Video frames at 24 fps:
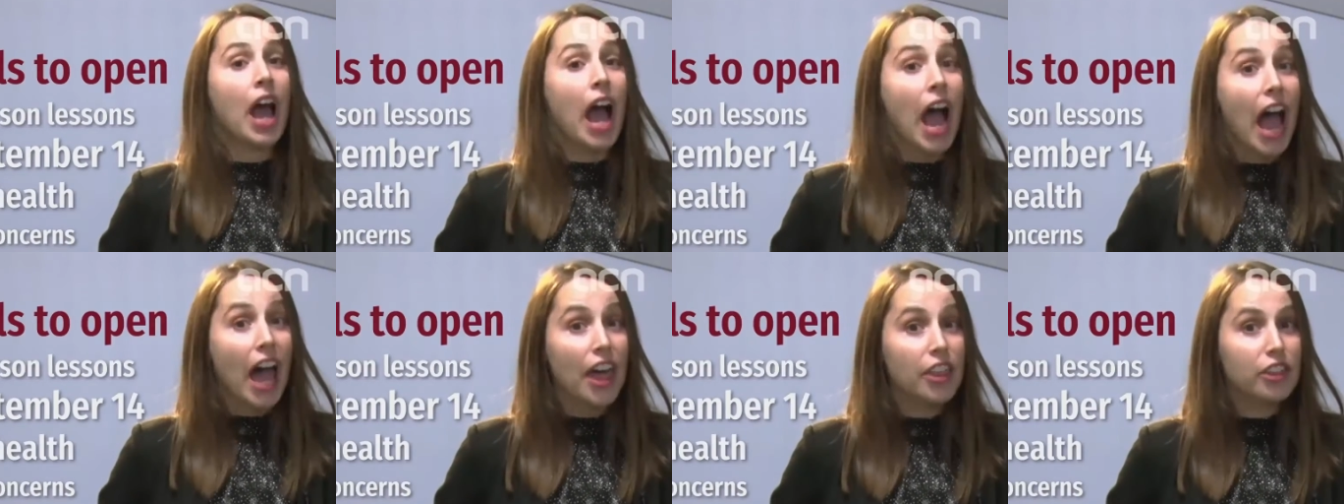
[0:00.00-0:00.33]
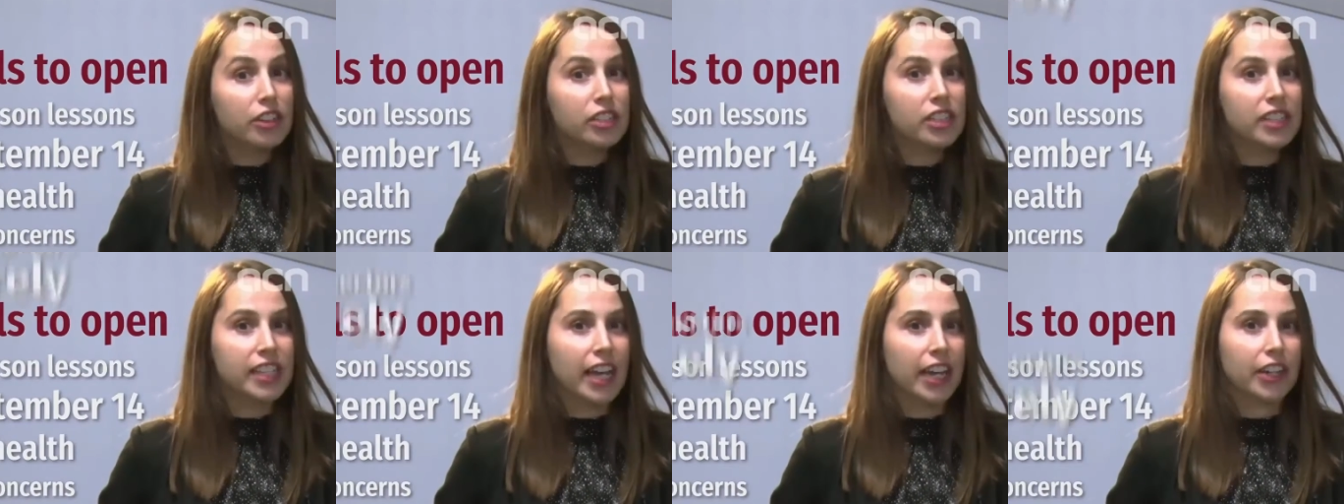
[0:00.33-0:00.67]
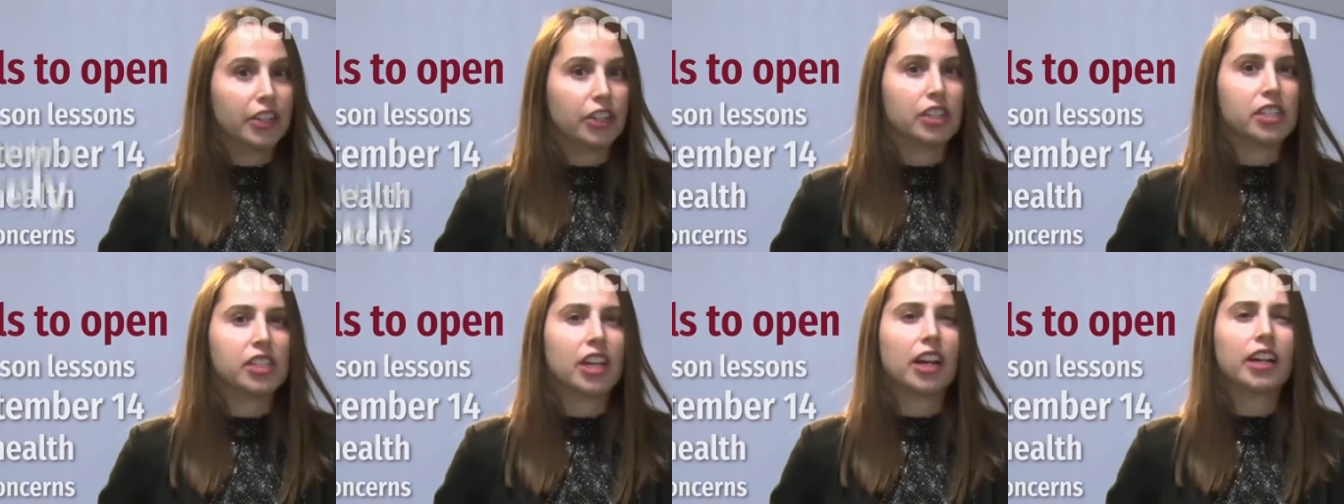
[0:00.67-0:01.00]
Other
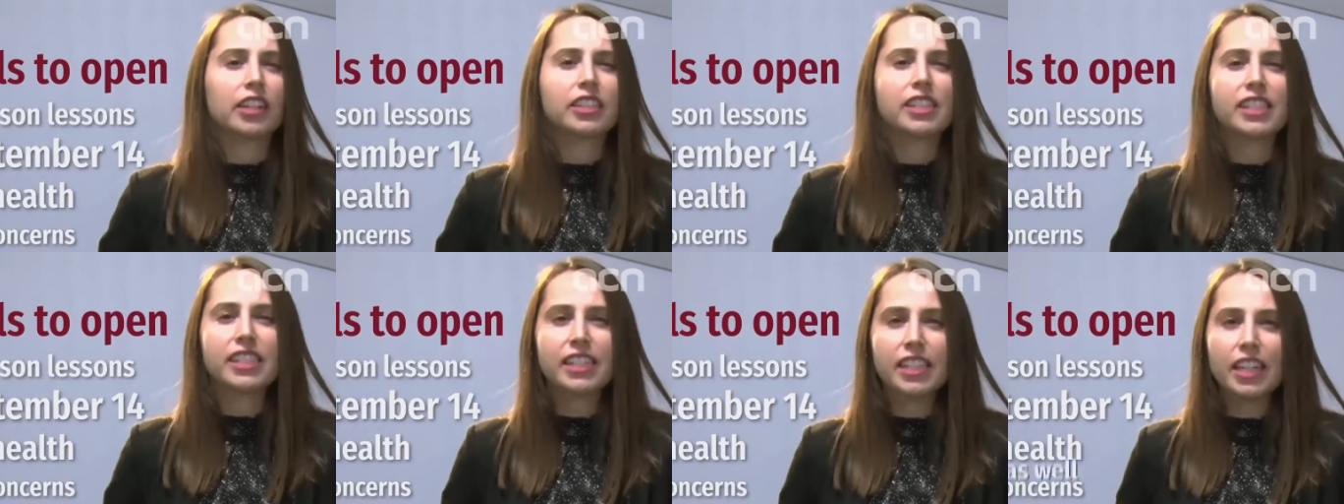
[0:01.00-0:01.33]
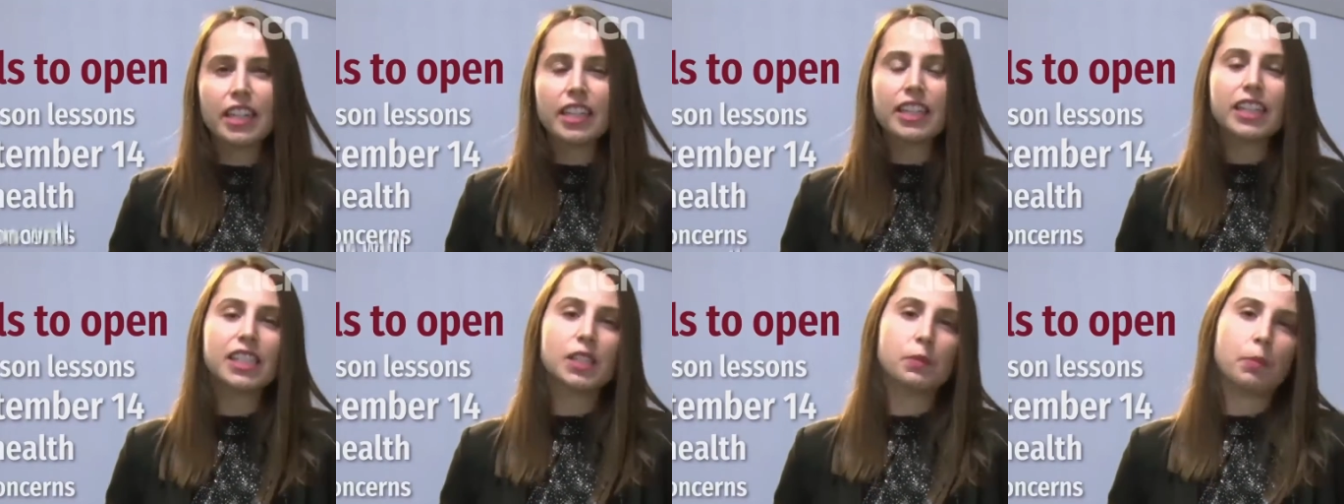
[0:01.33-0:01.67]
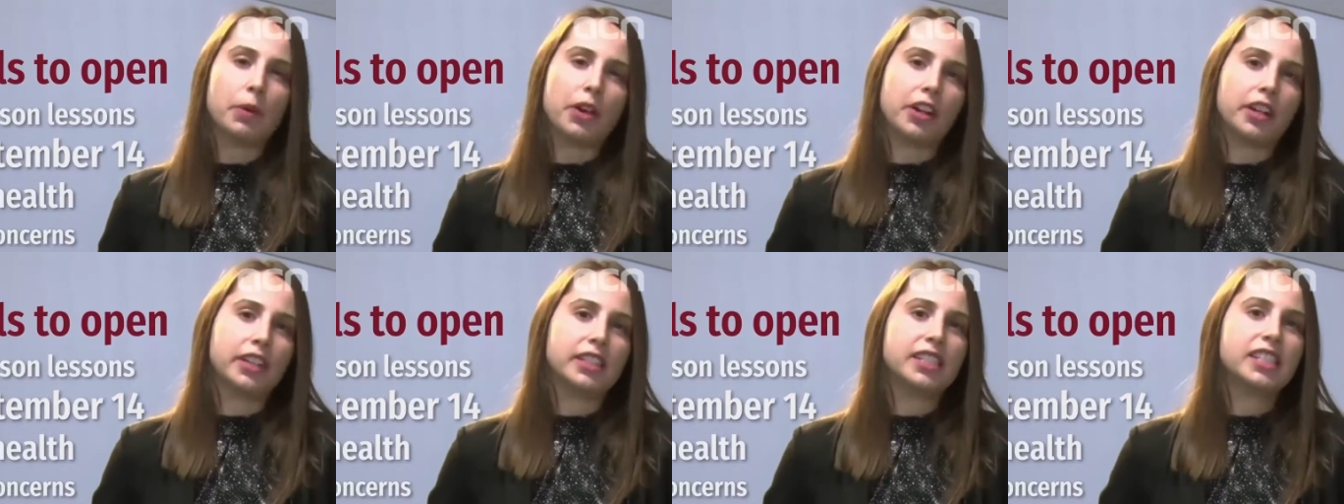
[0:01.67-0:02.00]
sectors are still
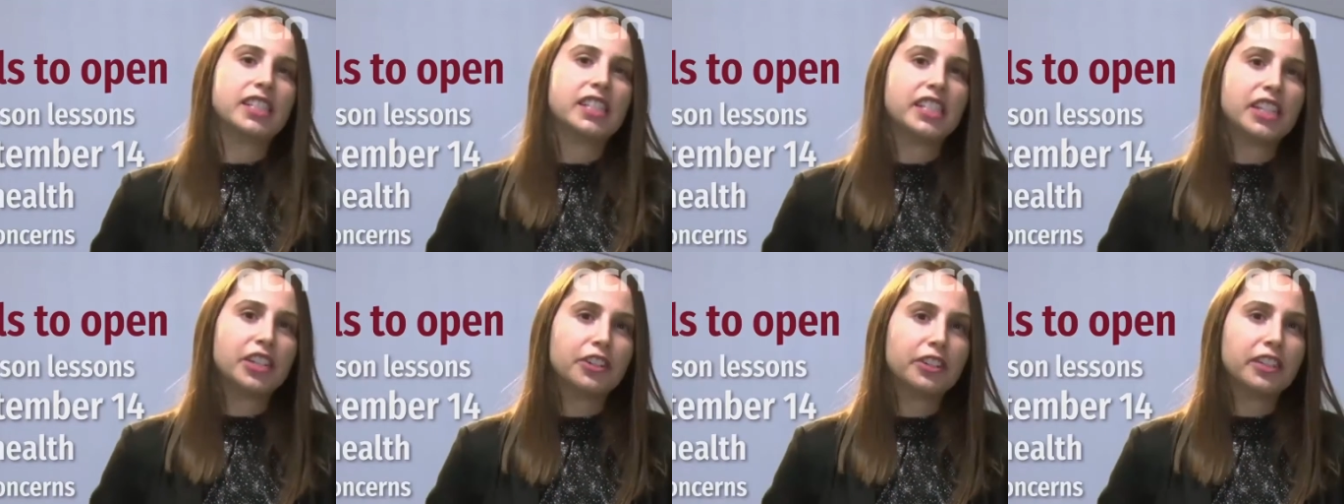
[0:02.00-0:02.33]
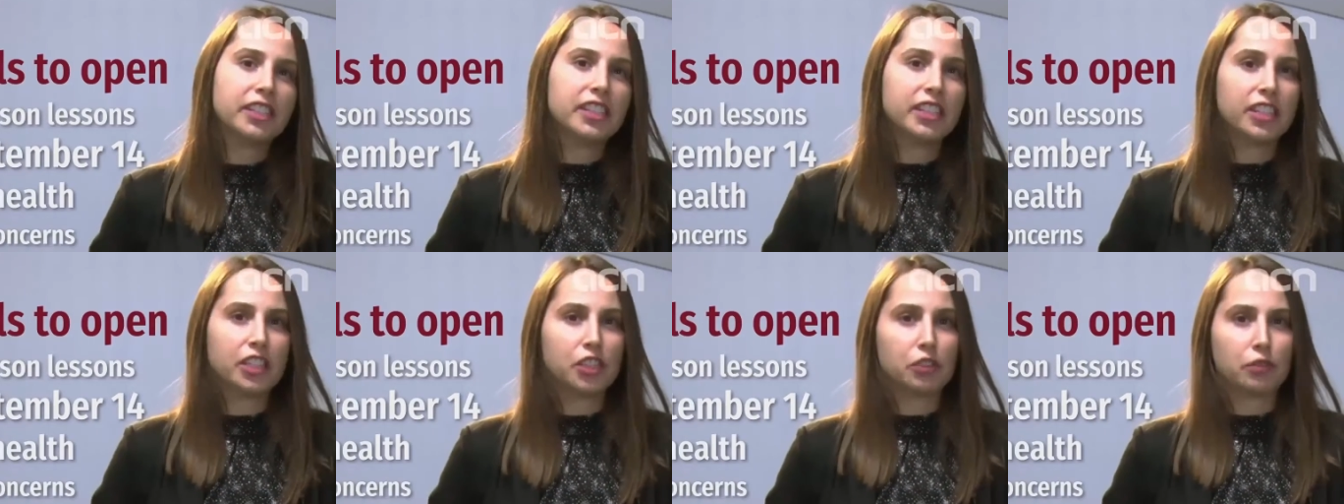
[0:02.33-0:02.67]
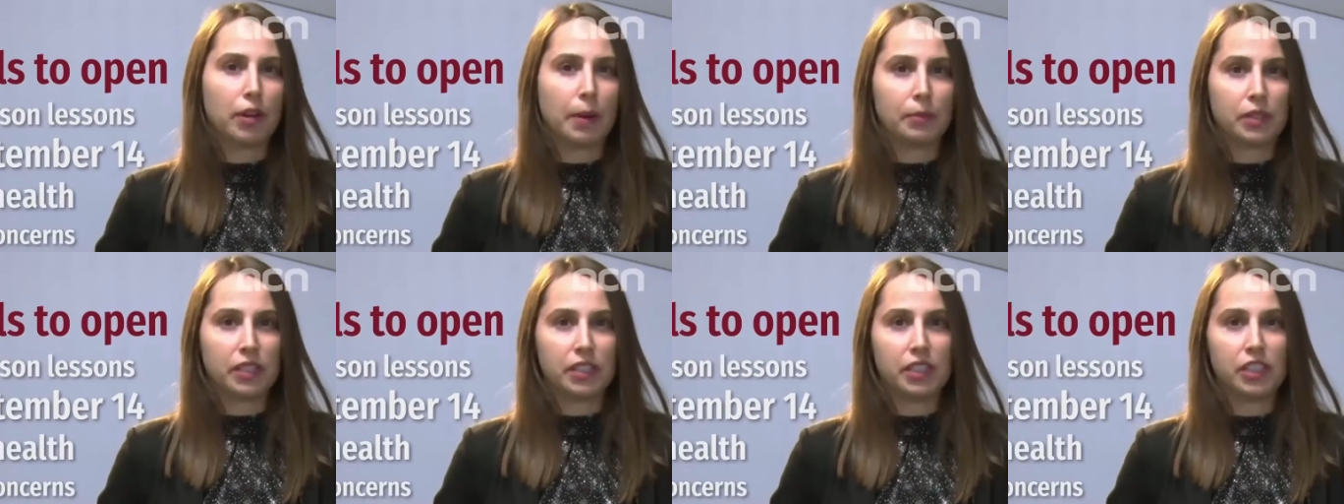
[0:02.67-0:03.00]
experiencing serious
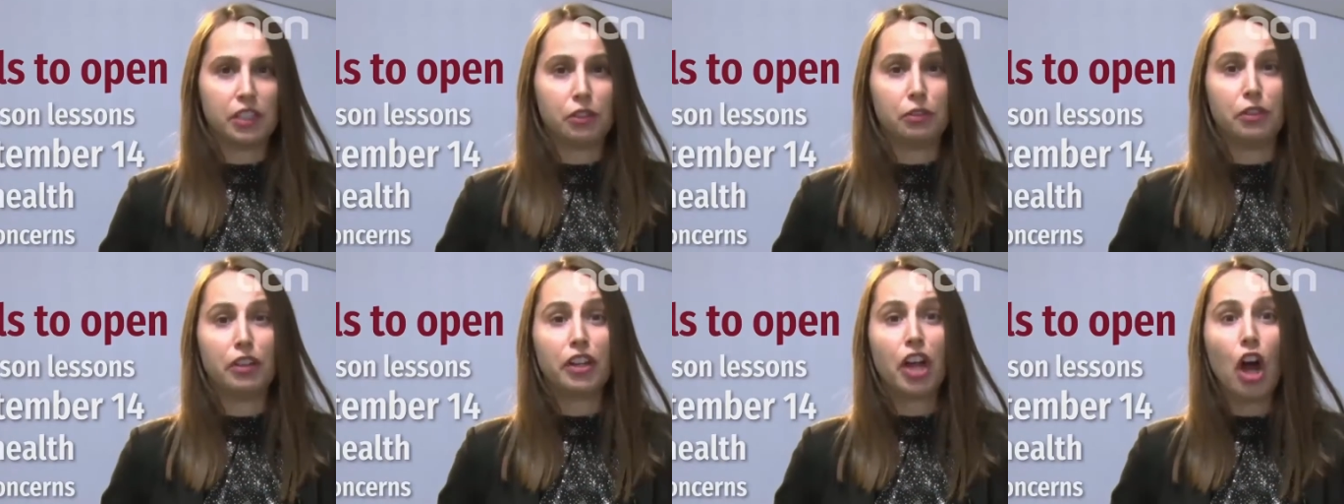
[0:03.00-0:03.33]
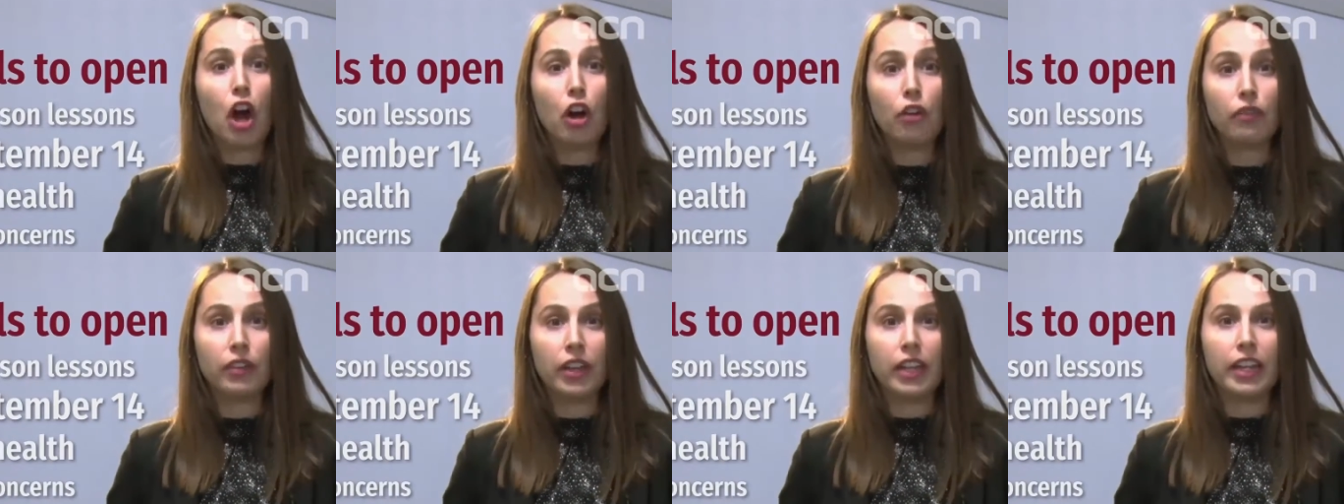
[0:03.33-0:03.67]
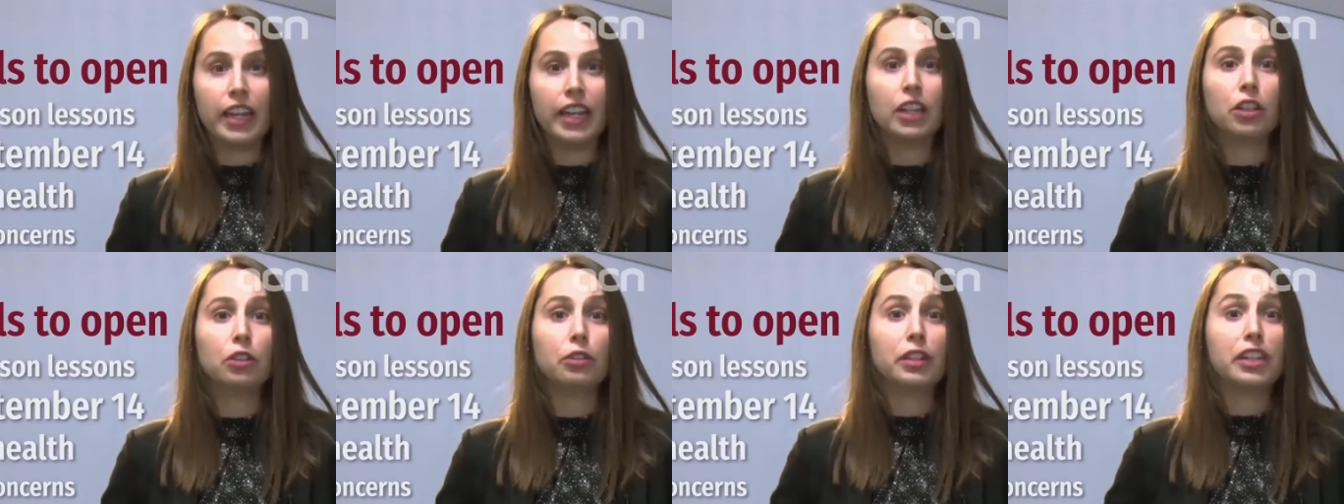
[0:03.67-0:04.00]
disruptions due to COVID,
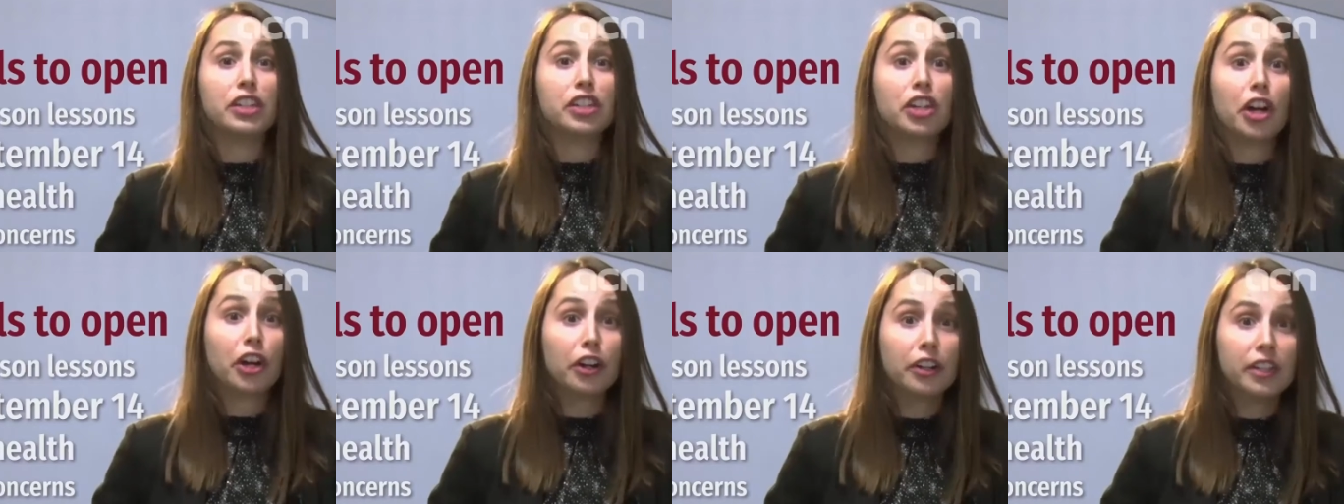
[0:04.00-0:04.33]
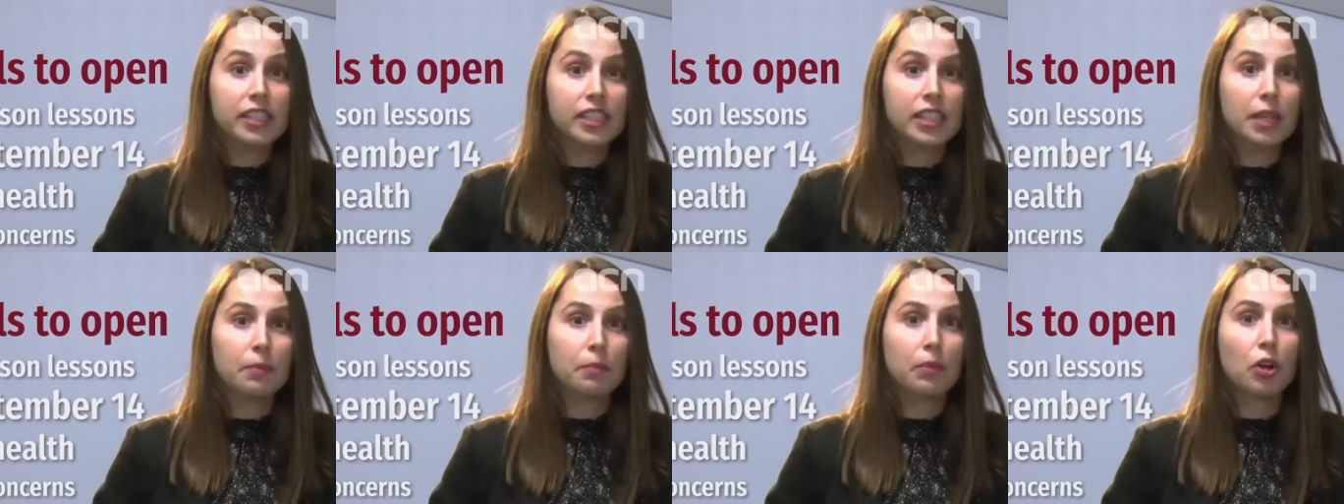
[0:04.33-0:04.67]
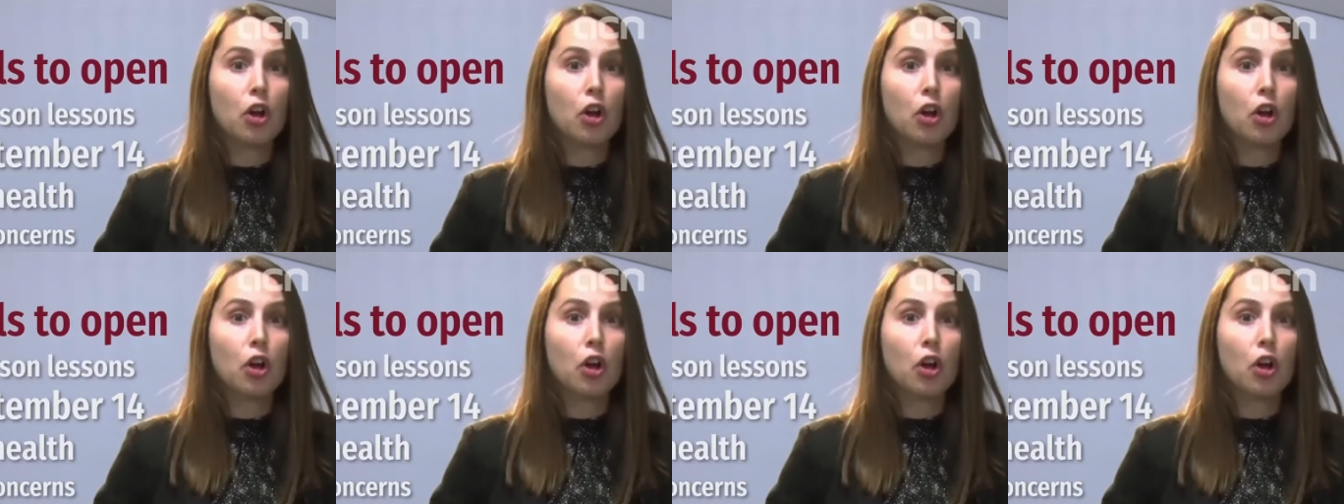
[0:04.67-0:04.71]
including tourism,